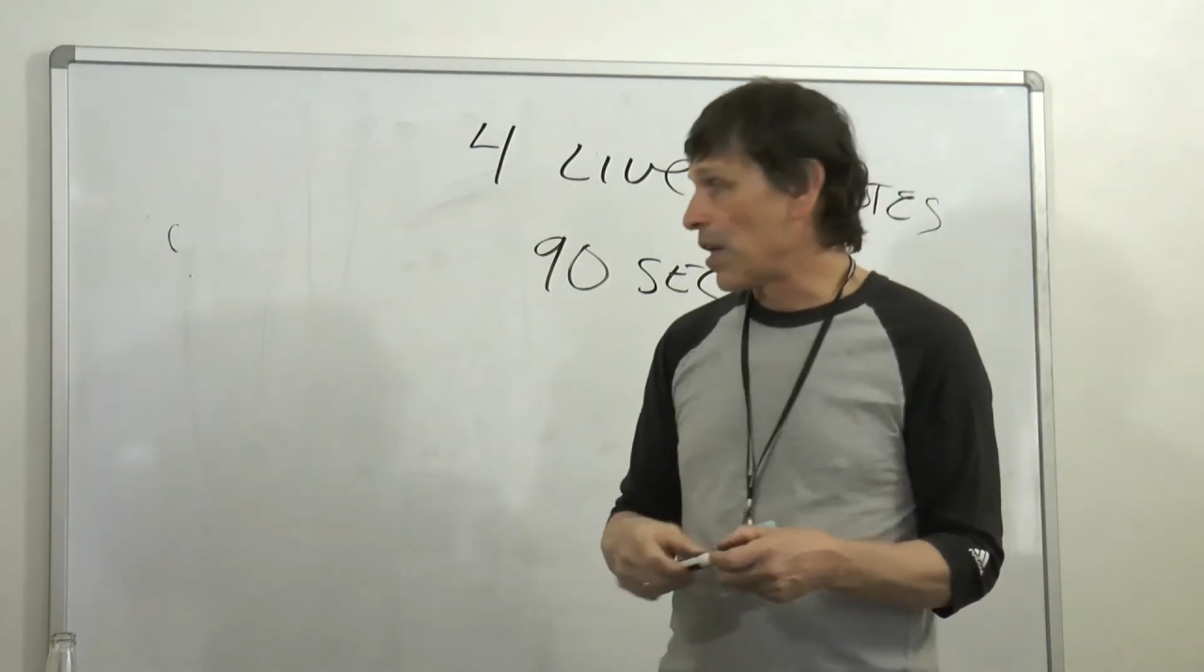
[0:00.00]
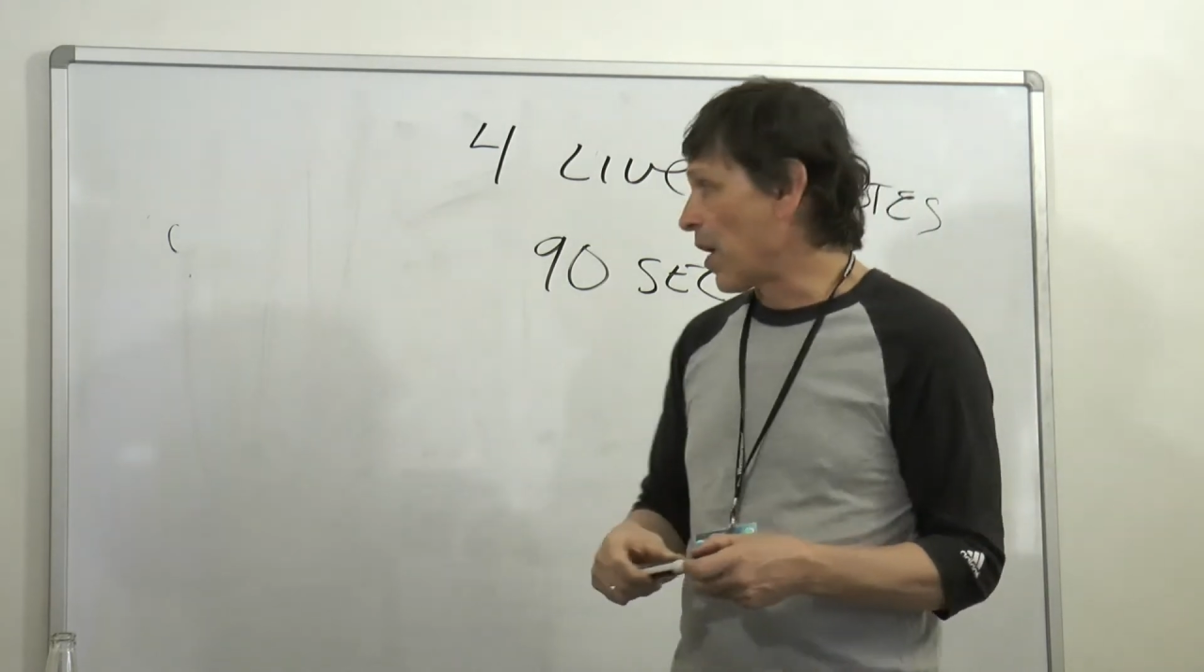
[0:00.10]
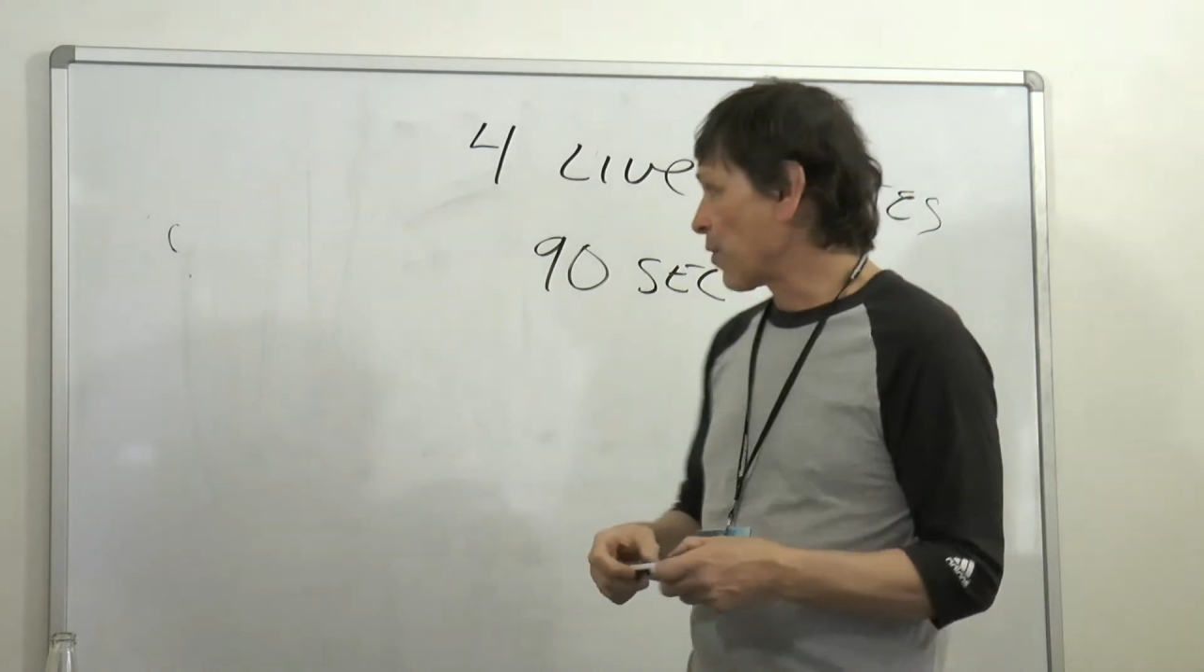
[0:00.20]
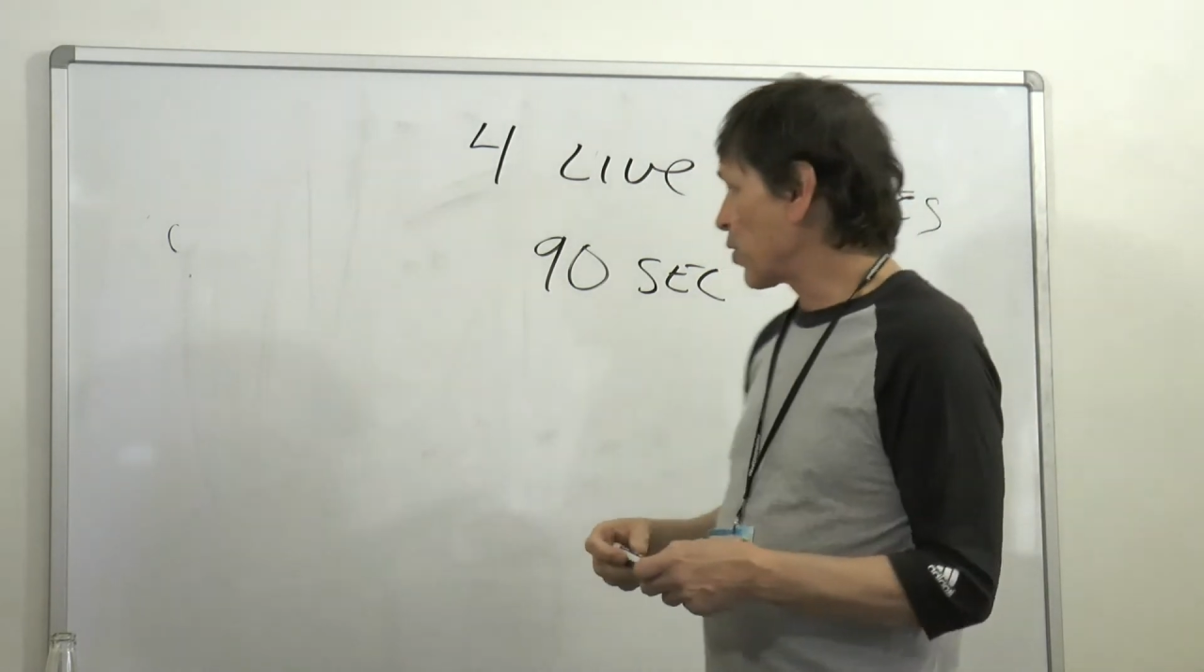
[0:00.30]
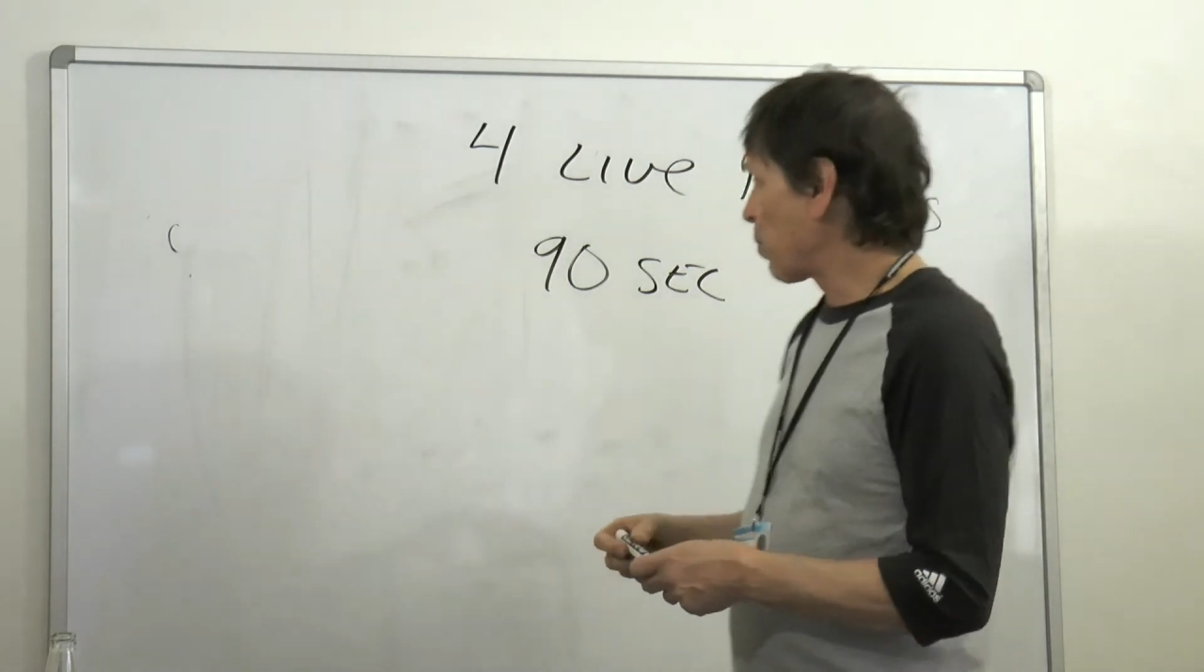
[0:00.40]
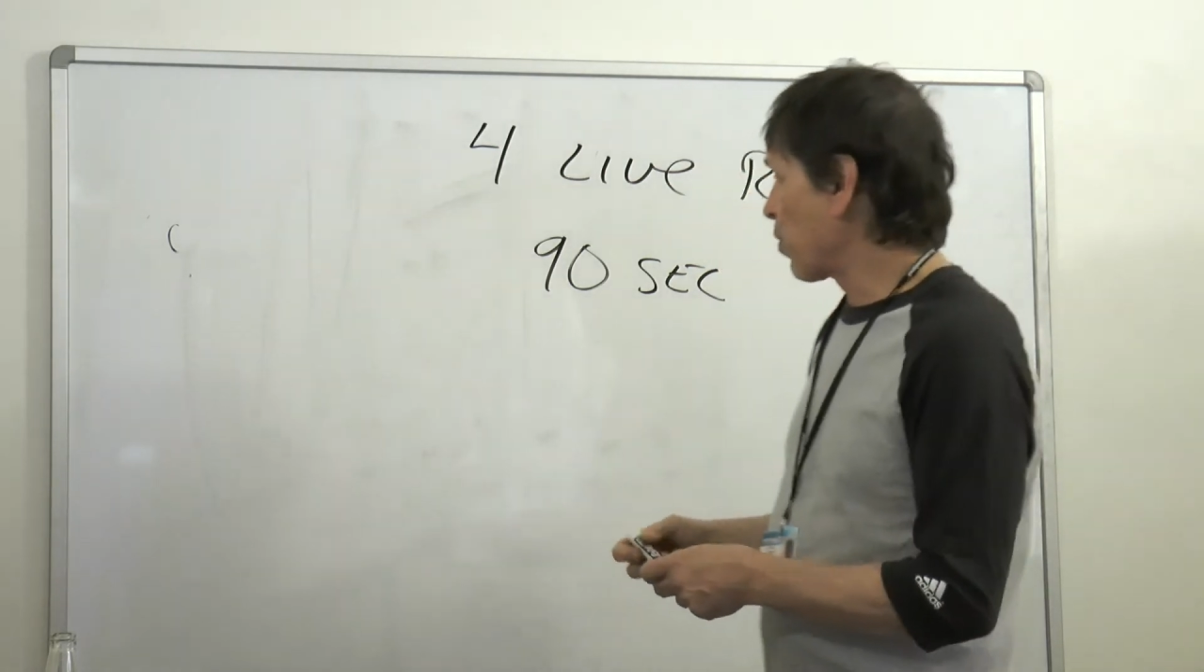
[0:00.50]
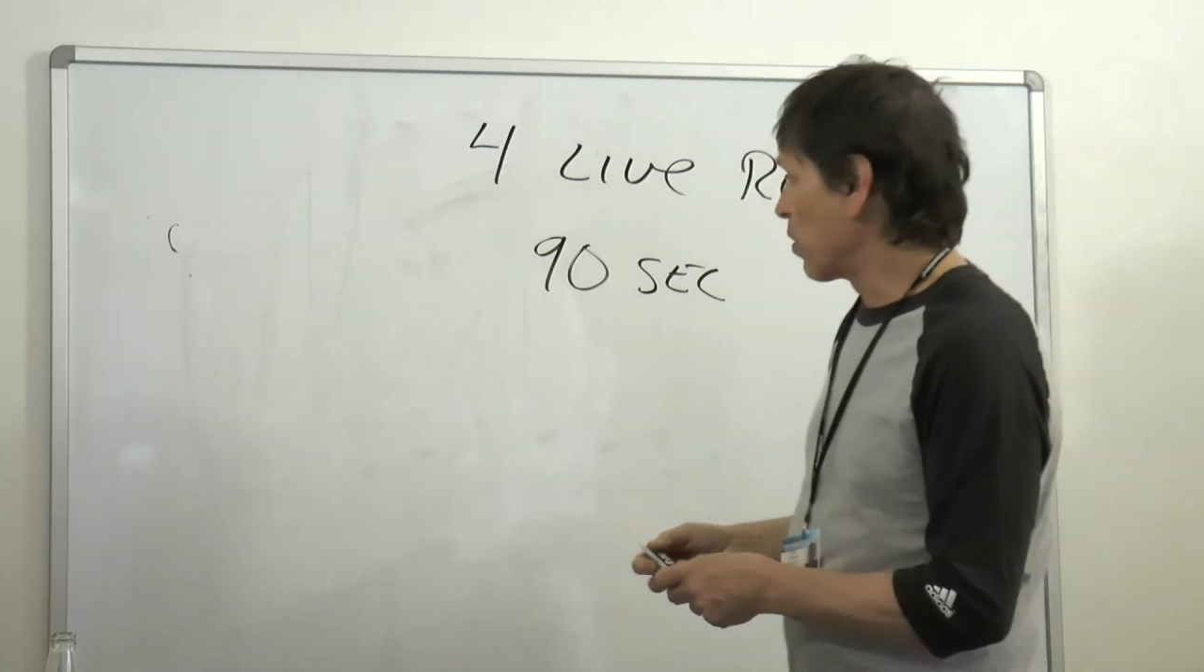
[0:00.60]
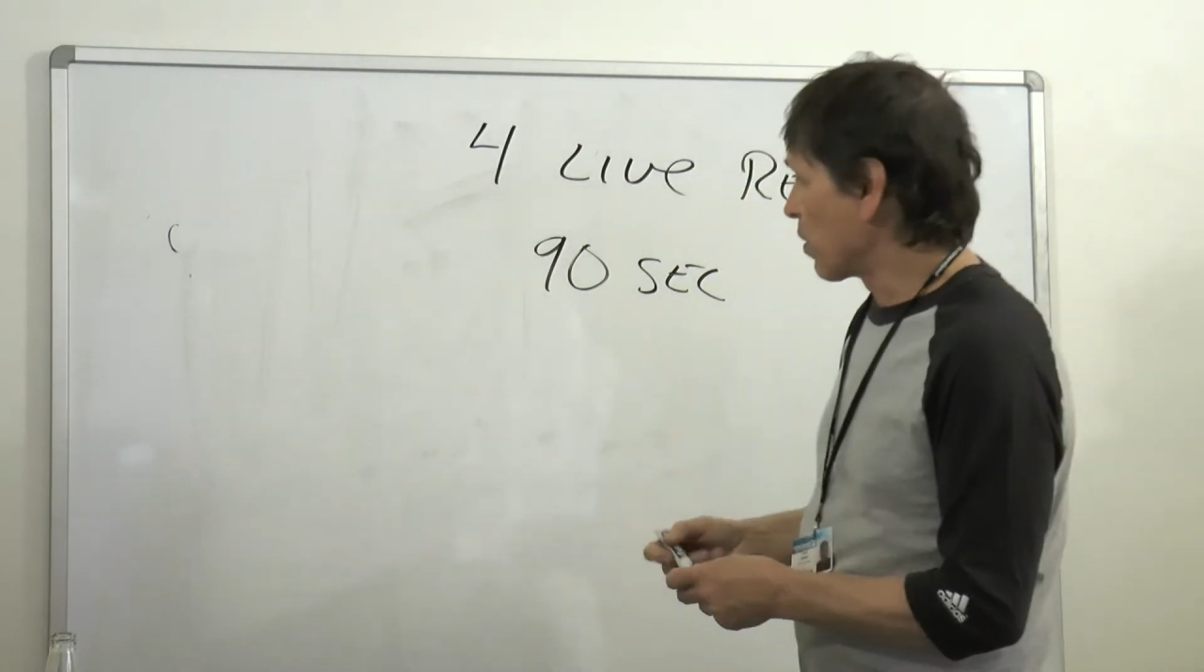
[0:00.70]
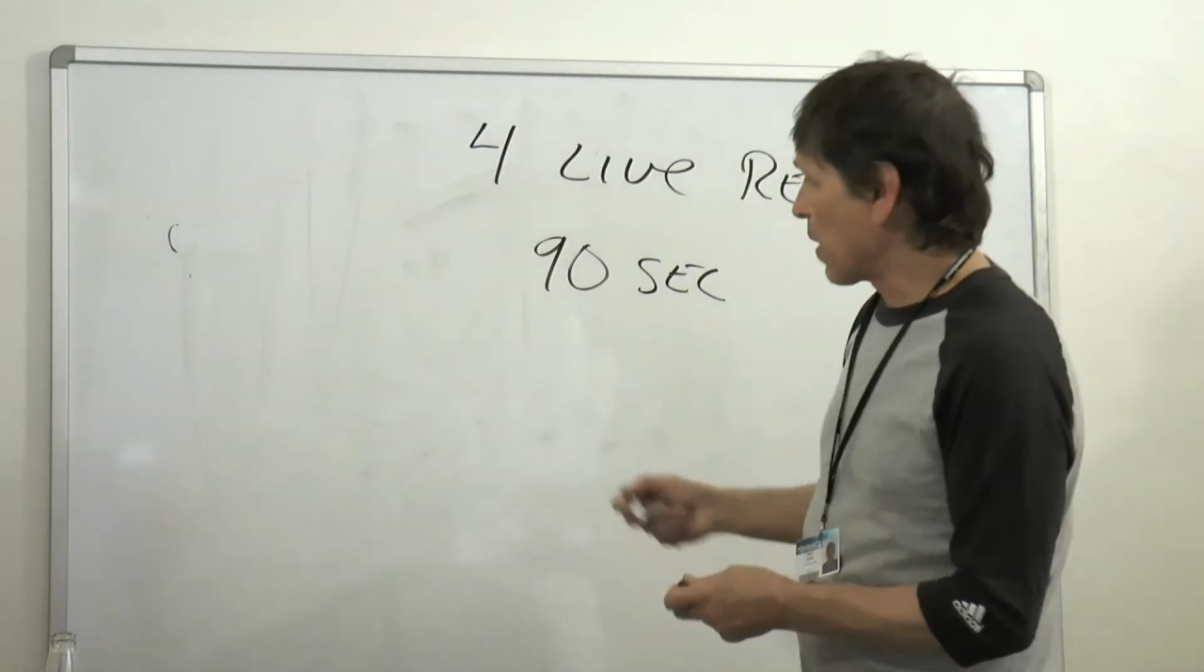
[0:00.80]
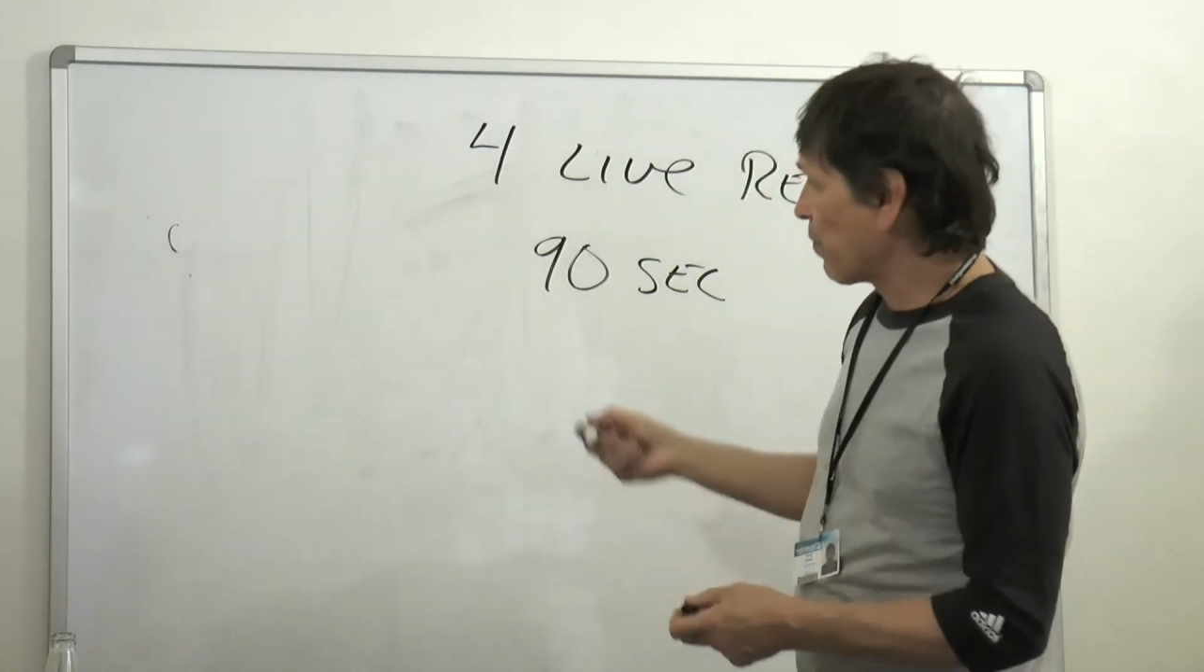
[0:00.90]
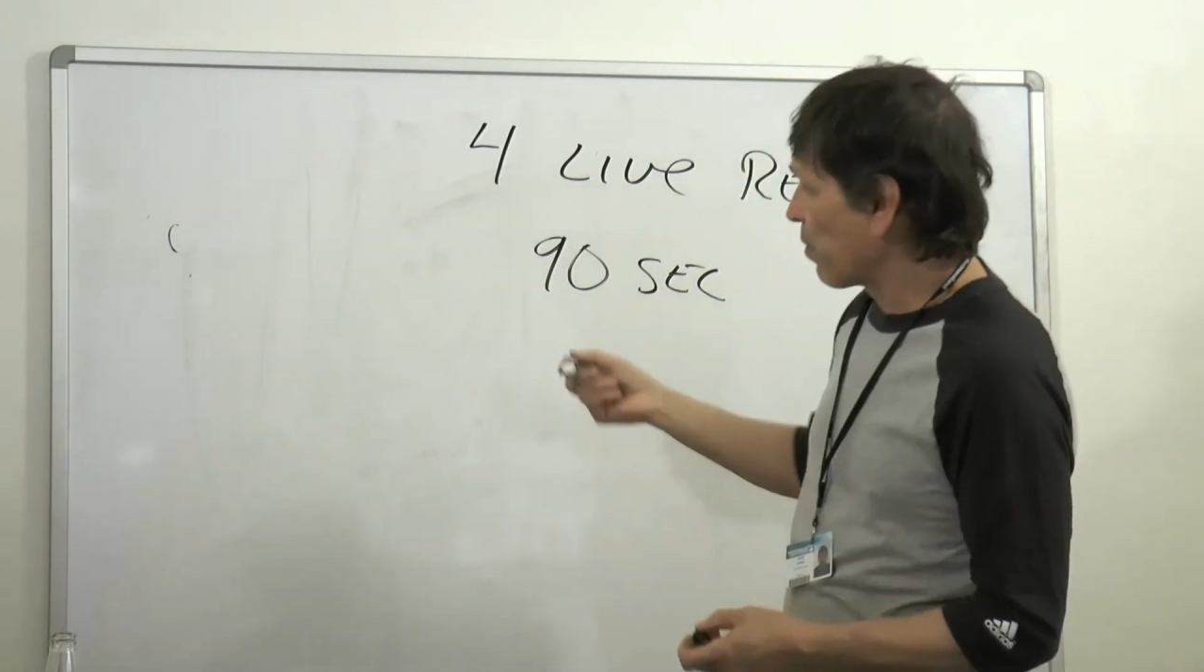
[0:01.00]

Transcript: Now, there's a program